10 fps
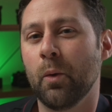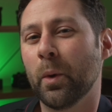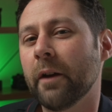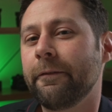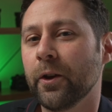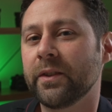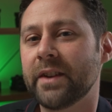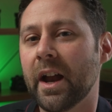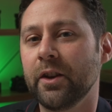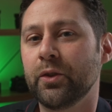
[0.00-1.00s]
When I first
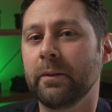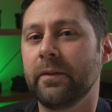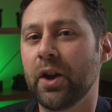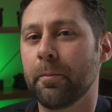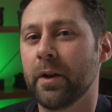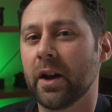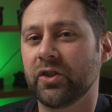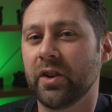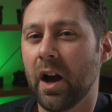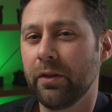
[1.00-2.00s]
started doing video
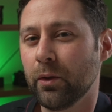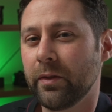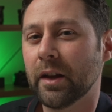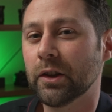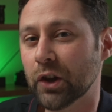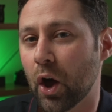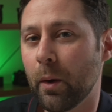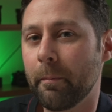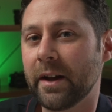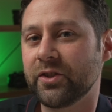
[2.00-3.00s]
production, I thought that
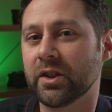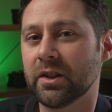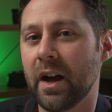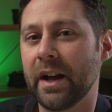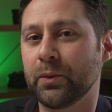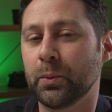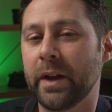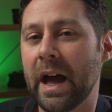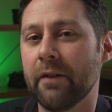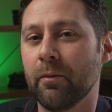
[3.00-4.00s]
lower budget clients
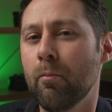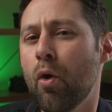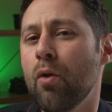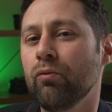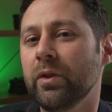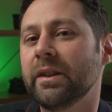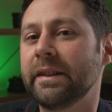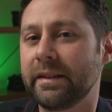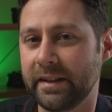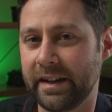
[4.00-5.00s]
would have more
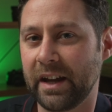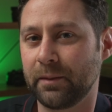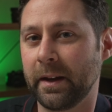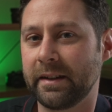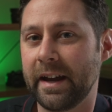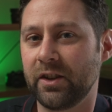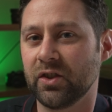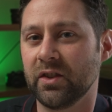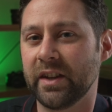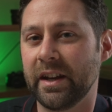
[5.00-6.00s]
realistic
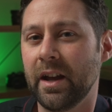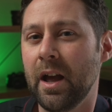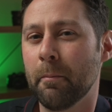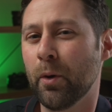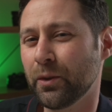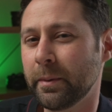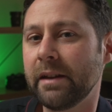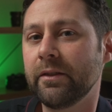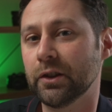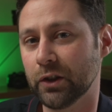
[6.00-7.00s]
expectations and
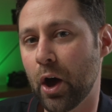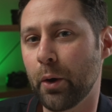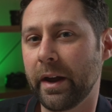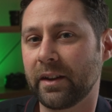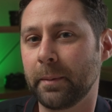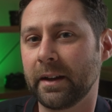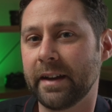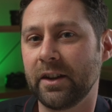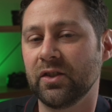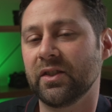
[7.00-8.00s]
possibly even lower
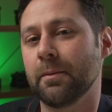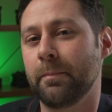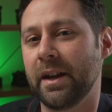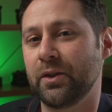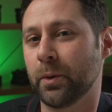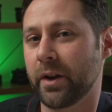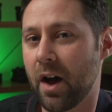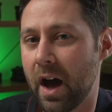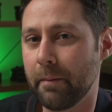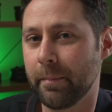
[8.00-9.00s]
expectations compared to what
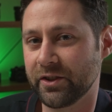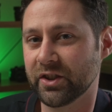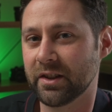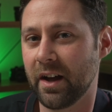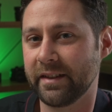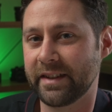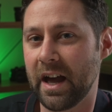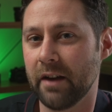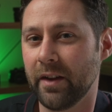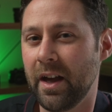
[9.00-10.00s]
higher budget clients
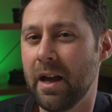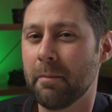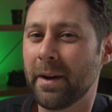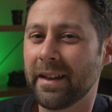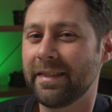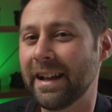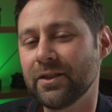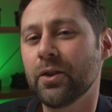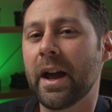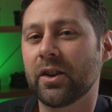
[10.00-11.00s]
have. But
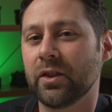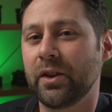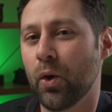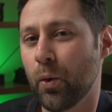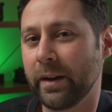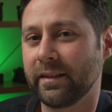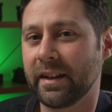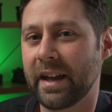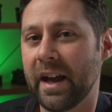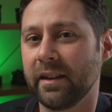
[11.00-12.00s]
that's not actually always
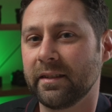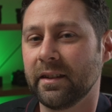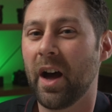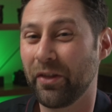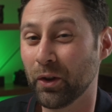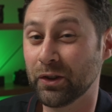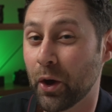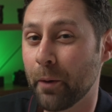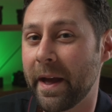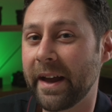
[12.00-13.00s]
the case. I thought
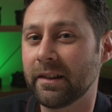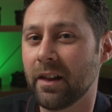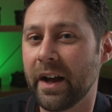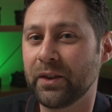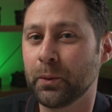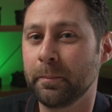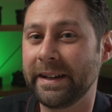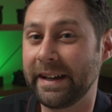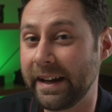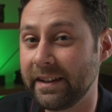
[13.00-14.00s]
lower paying clients would
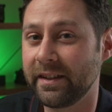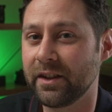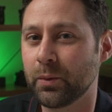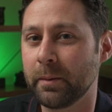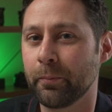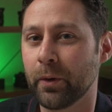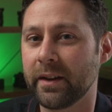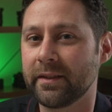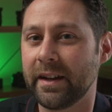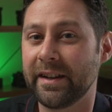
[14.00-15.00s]
be easier to
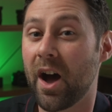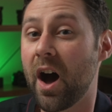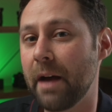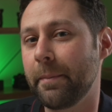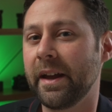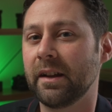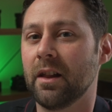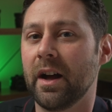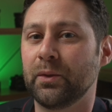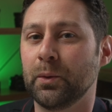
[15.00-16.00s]
impress and higher paying
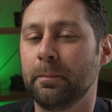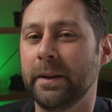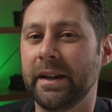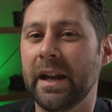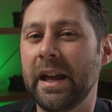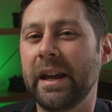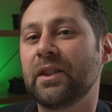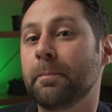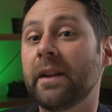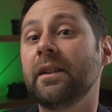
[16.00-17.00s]
clients would be
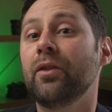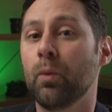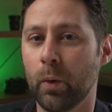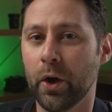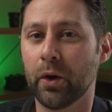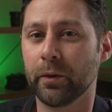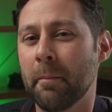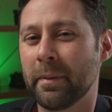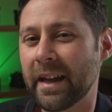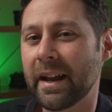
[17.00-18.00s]
expecting the
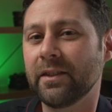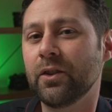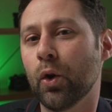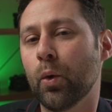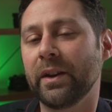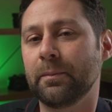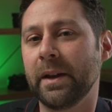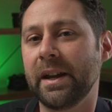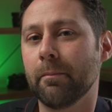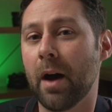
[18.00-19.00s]
world, but that hasn't always
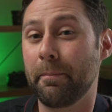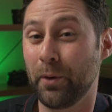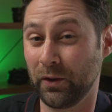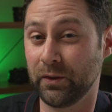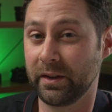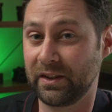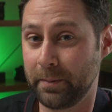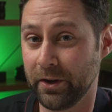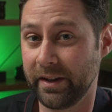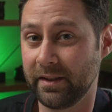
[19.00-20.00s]
been my personal
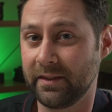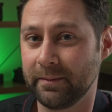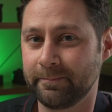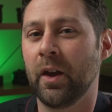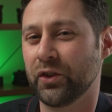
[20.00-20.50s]
experience.